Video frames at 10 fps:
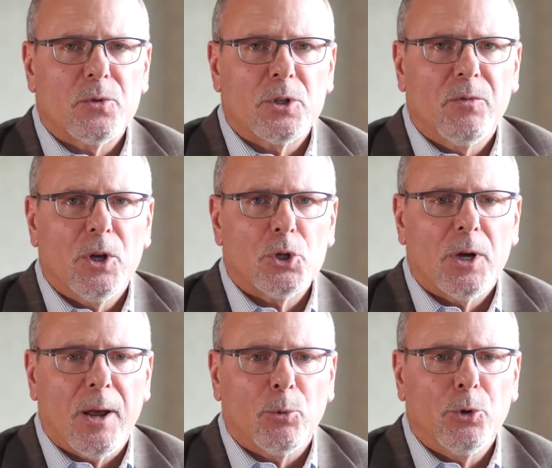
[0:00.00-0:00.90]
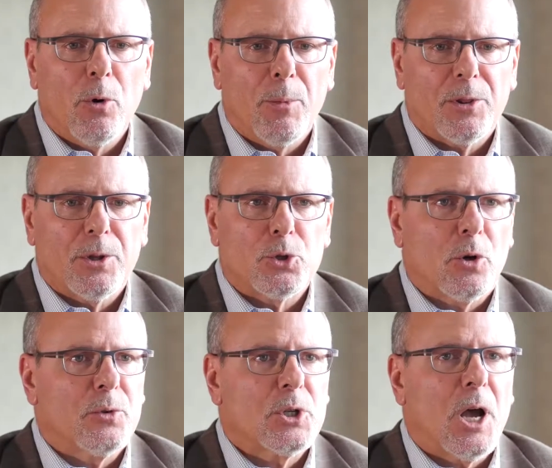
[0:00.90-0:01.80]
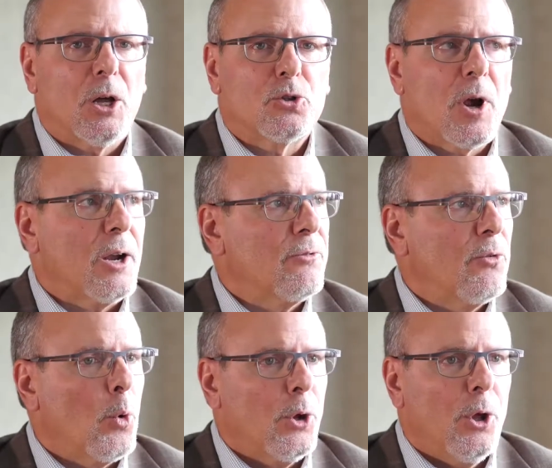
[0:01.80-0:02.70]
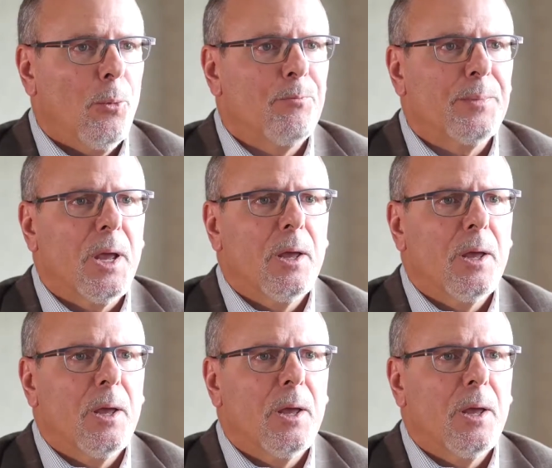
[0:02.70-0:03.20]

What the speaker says: service division and will do a monthly service contract for you.